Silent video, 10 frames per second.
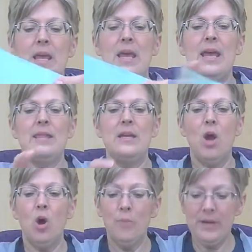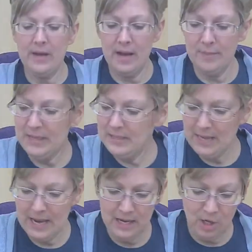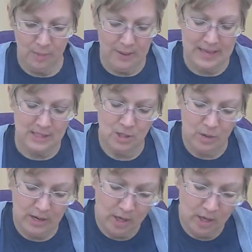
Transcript: and then open it up and take your pencil and